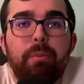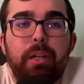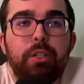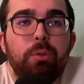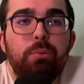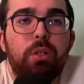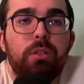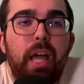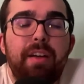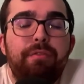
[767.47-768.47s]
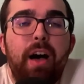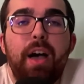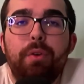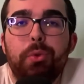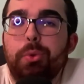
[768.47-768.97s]
Like, you that
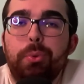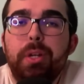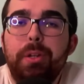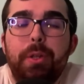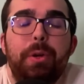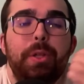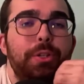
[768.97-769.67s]
5-on-3 literally